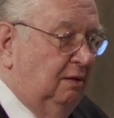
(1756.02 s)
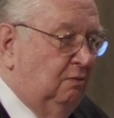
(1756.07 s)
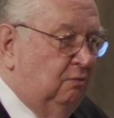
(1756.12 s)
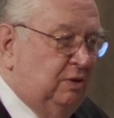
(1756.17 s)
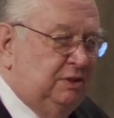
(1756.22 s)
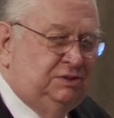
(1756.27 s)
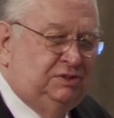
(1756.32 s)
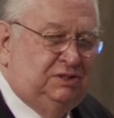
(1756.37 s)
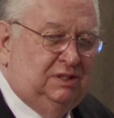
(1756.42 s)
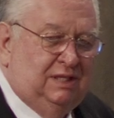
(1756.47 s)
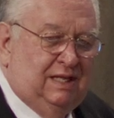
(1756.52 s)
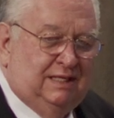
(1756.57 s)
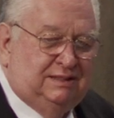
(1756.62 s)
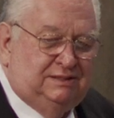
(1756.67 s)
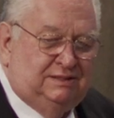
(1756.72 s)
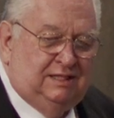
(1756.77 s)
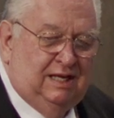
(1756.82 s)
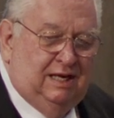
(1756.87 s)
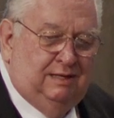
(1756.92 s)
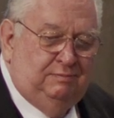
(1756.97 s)
When's the
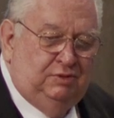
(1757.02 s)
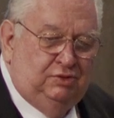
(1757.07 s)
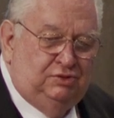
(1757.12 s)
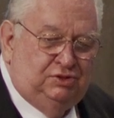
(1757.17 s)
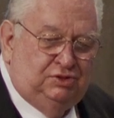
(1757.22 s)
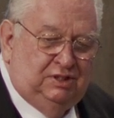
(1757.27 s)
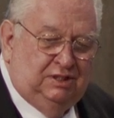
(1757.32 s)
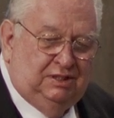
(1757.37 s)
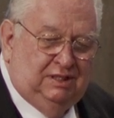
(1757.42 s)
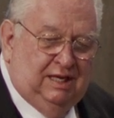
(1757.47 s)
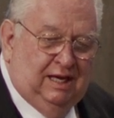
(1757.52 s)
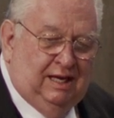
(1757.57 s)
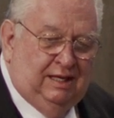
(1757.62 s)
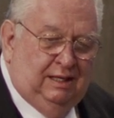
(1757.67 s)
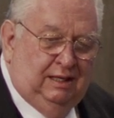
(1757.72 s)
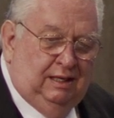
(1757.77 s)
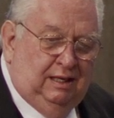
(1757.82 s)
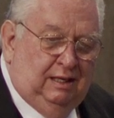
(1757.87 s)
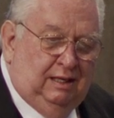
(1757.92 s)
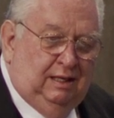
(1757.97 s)
last time you said,
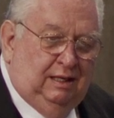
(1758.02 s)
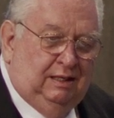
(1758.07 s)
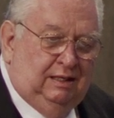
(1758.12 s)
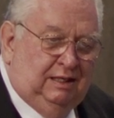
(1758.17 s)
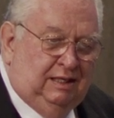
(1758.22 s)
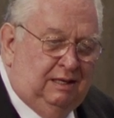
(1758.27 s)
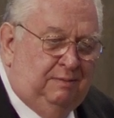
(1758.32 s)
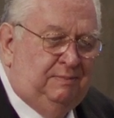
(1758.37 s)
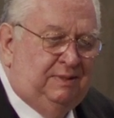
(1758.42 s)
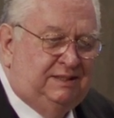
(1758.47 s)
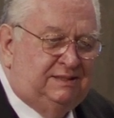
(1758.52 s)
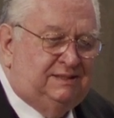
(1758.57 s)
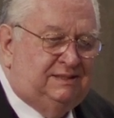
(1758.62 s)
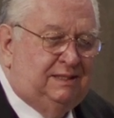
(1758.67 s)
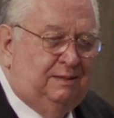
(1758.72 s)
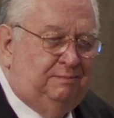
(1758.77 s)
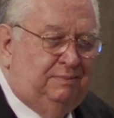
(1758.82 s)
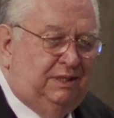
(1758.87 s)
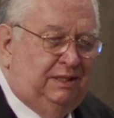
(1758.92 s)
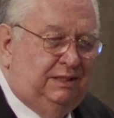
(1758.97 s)
God, give me
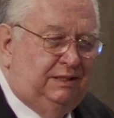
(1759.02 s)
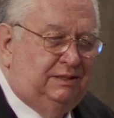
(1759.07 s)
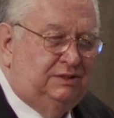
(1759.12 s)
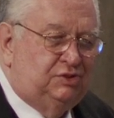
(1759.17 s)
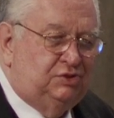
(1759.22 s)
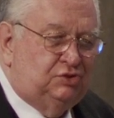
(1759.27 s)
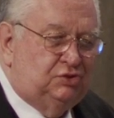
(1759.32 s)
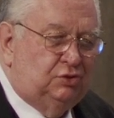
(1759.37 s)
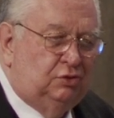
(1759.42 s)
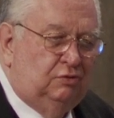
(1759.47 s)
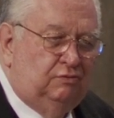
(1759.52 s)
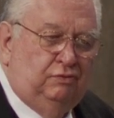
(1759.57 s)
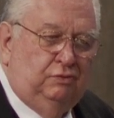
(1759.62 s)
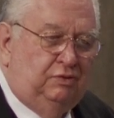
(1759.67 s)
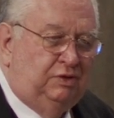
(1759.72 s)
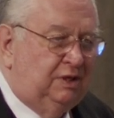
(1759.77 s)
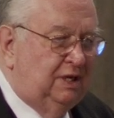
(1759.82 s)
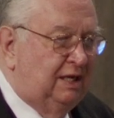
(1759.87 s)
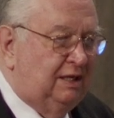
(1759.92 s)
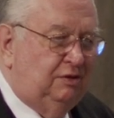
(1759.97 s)
somebody to serve
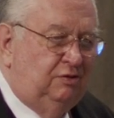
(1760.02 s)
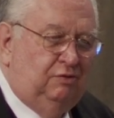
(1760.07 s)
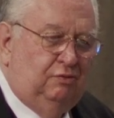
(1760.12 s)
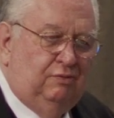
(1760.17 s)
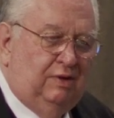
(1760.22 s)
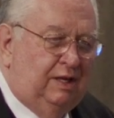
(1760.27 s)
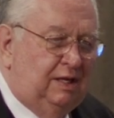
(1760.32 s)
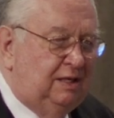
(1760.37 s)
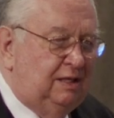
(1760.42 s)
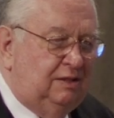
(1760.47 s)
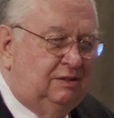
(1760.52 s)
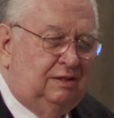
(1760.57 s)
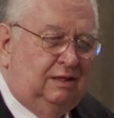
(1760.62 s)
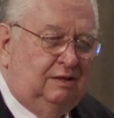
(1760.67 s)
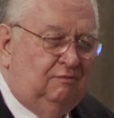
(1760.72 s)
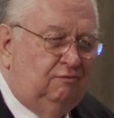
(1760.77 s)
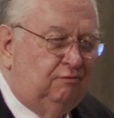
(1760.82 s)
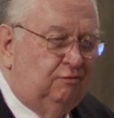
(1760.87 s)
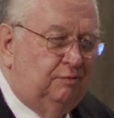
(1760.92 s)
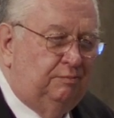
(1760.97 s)
who can't do
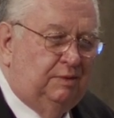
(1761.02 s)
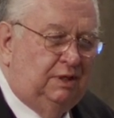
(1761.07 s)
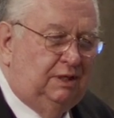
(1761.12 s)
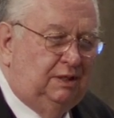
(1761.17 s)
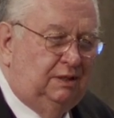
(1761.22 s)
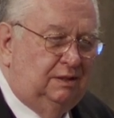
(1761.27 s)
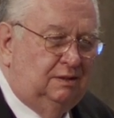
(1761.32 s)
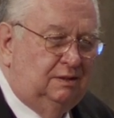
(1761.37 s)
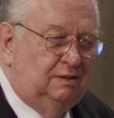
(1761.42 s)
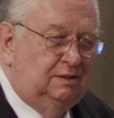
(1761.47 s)
anything for me?